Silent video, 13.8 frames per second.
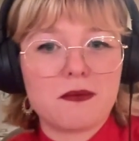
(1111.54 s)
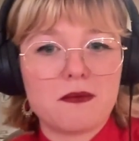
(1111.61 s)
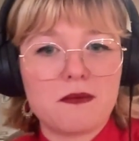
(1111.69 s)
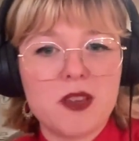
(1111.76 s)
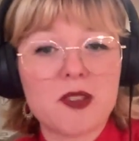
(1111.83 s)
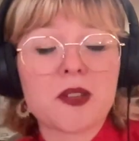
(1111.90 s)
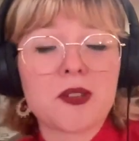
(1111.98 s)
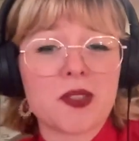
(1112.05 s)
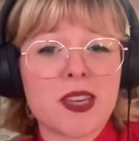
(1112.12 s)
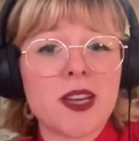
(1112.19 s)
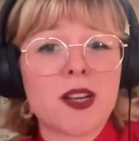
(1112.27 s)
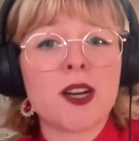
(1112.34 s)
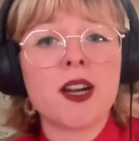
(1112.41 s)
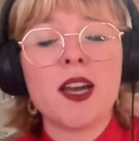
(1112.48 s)
musical
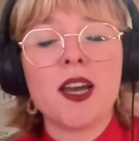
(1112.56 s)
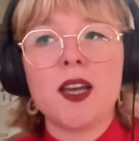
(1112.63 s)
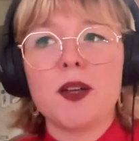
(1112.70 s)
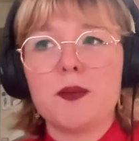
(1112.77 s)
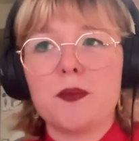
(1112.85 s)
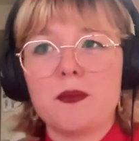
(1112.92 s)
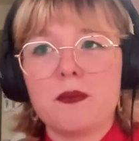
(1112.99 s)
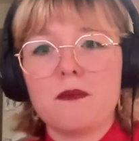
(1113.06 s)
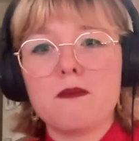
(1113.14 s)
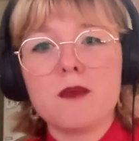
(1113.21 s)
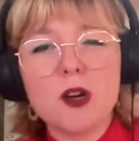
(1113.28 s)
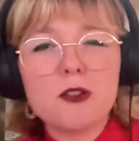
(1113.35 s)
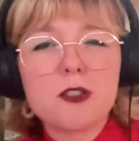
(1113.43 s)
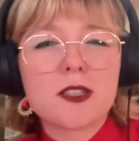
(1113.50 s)
theater,
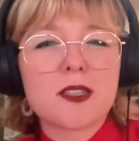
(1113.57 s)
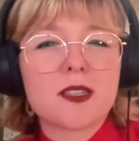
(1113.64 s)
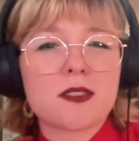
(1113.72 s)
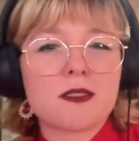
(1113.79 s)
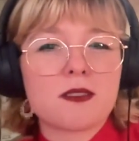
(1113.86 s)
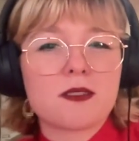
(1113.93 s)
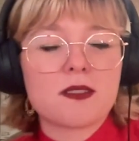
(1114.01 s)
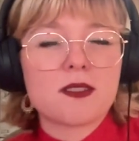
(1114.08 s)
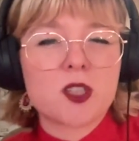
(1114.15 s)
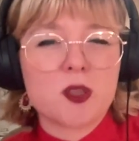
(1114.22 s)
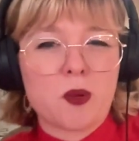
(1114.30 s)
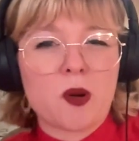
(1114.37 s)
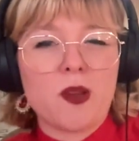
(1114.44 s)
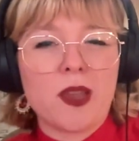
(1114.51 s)
most
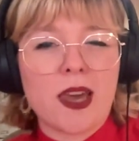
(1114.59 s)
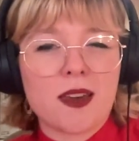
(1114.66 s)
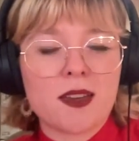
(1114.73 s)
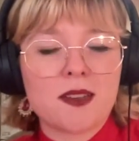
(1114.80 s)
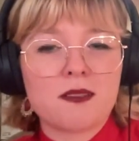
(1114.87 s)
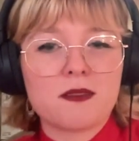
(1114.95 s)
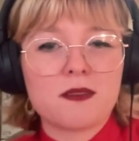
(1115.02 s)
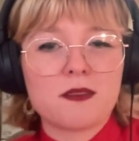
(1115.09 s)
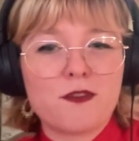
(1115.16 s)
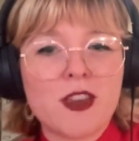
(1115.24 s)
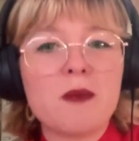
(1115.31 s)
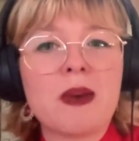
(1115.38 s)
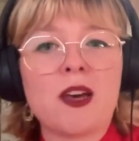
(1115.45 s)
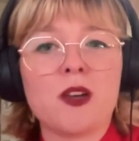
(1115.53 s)
like
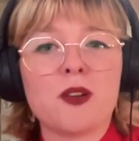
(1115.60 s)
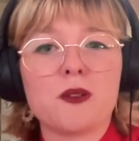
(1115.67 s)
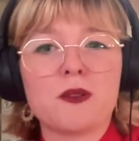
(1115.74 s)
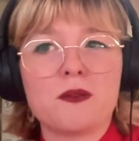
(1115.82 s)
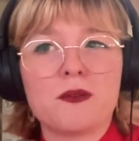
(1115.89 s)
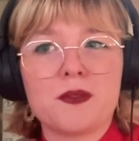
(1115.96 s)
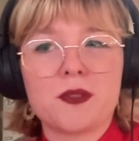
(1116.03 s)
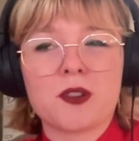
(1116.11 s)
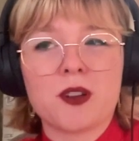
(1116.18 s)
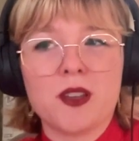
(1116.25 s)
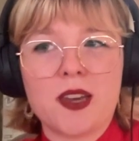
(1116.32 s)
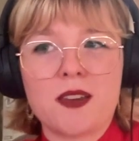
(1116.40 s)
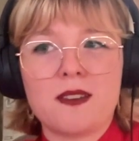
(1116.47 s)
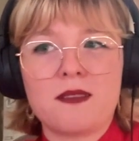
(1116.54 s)
female or
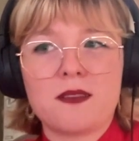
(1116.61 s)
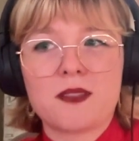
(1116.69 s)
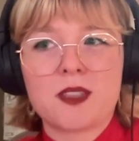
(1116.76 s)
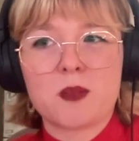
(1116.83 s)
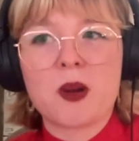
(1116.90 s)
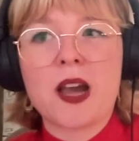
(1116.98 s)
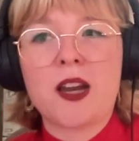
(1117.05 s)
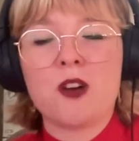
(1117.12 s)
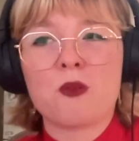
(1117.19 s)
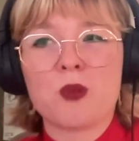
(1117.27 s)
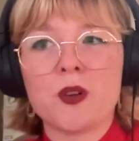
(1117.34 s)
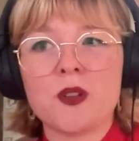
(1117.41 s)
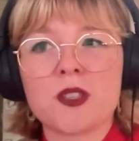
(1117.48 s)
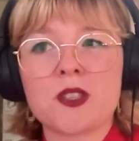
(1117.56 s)
like soprano
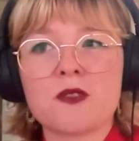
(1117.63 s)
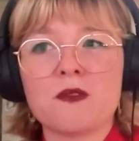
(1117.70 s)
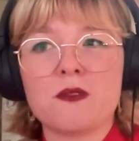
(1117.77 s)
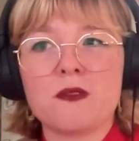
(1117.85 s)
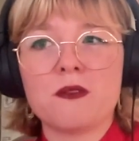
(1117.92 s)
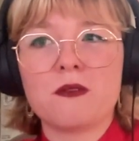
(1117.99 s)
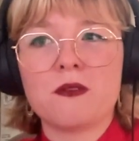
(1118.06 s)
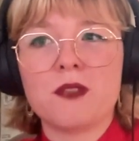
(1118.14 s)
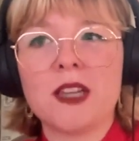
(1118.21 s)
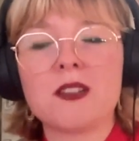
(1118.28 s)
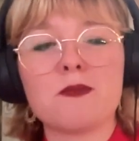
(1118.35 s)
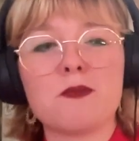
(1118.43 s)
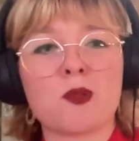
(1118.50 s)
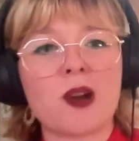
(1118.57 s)
roles, they'll
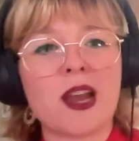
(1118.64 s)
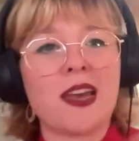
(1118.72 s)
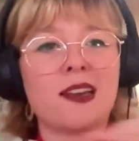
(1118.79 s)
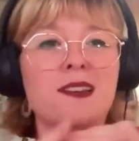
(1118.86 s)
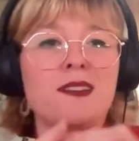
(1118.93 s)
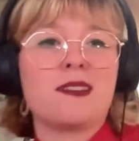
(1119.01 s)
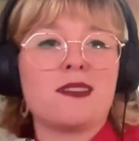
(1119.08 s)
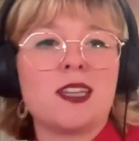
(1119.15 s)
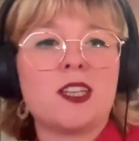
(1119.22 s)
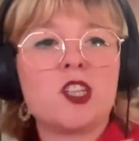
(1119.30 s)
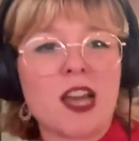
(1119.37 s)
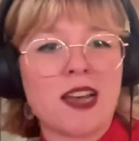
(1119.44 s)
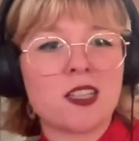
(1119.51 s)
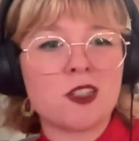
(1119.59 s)
bring the
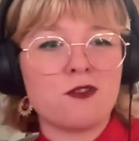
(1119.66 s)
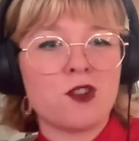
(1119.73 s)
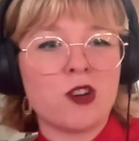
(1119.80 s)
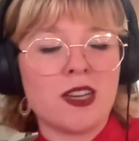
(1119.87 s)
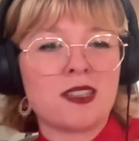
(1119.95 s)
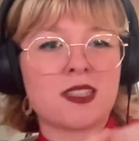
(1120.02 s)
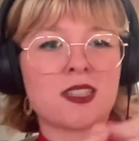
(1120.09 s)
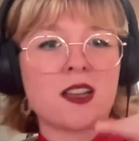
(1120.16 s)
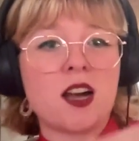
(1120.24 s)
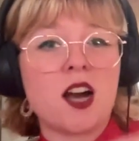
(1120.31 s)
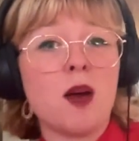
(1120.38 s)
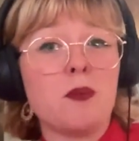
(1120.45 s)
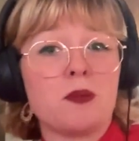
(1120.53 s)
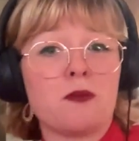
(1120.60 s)
chest voice
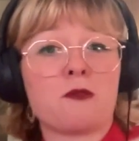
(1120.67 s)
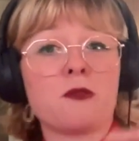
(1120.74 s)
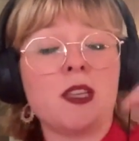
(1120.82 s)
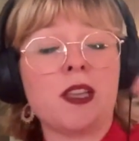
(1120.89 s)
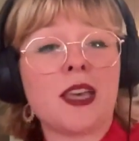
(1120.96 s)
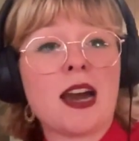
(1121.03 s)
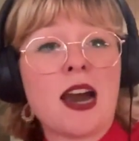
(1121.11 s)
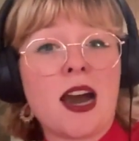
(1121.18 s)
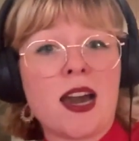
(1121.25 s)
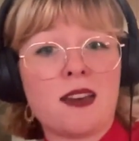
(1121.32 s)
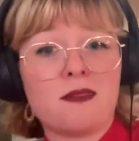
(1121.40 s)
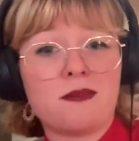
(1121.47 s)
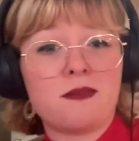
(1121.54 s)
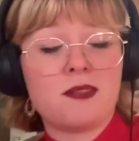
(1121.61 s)
up really
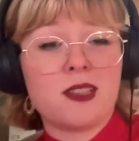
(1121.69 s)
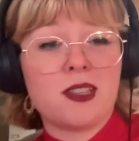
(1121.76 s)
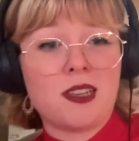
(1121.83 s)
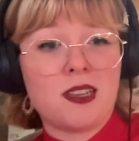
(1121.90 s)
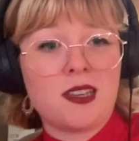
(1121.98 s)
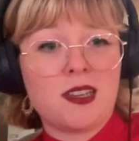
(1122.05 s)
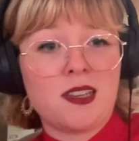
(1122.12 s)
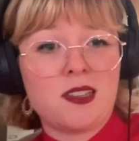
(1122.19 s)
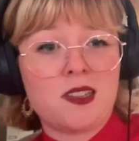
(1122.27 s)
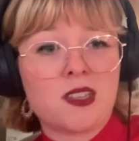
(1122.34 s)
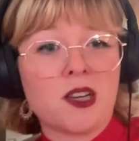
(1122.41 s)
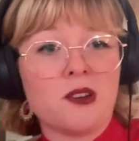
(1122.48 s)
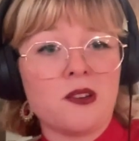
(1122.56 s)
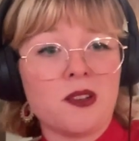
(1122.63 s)
high.
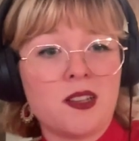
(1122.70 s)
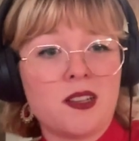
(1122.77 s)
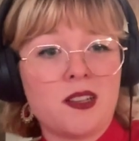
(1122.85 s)
So